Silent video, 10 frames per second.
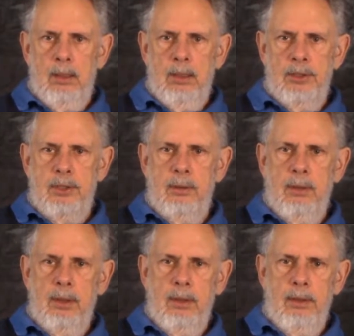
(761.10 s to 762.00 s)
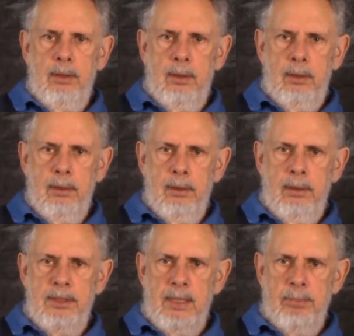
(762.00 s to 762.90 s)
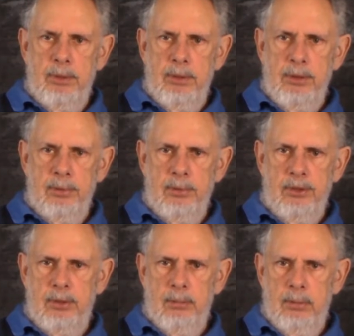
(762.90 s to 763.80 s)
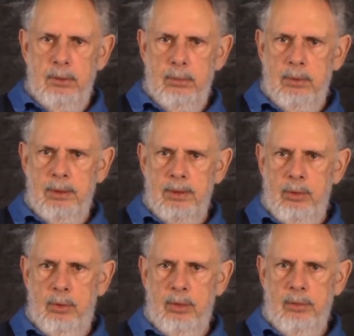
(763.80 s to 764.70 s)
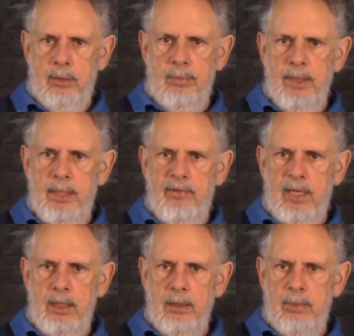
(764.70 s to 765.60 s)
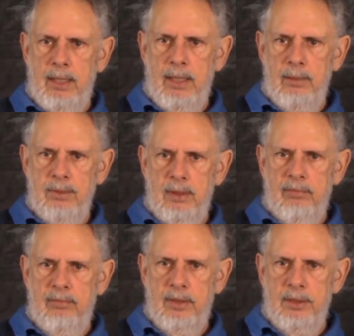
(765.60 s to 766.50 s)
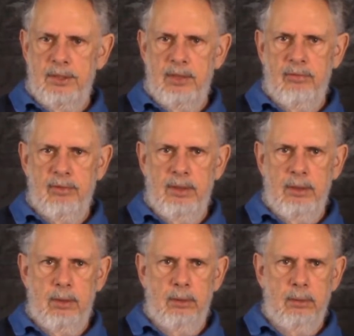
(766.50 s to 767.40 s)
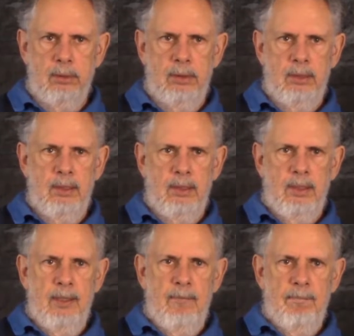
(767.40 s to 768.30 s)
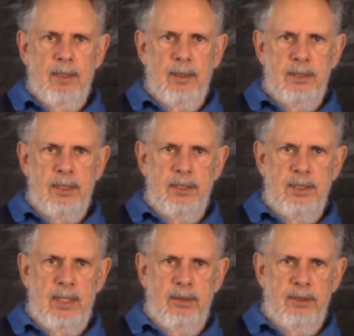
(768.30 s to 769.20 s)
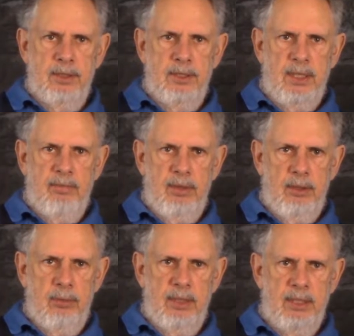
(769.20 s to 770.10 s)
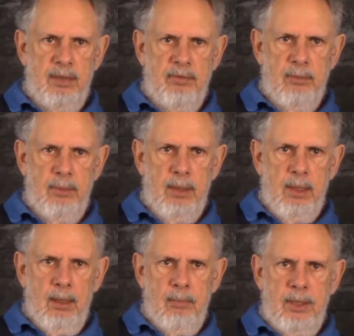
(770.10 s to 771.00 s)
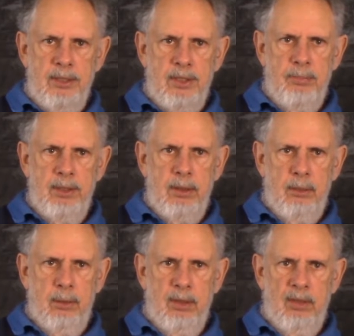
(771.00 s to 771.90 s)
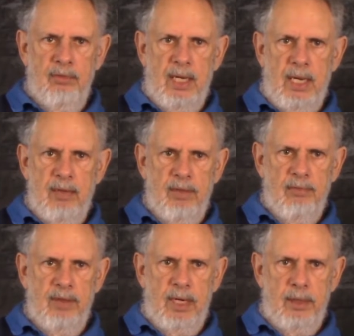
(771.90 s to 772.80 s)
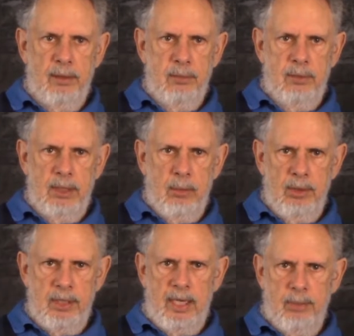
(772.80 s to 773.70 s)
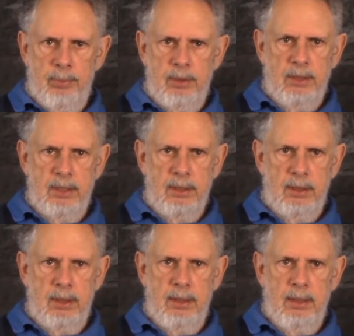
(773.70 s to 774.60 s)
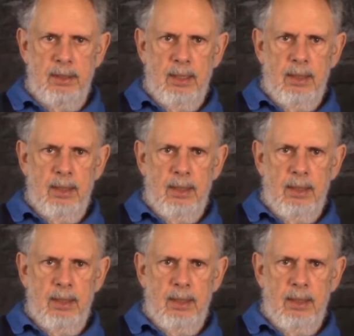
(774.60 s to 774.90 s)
So, uh, you know, the temple in Jerusalem was adorned with many valuable items of uh, silver and gold in there's 7, 727. Blessed be the Lord of God of our fathers, which, which hath put such a thing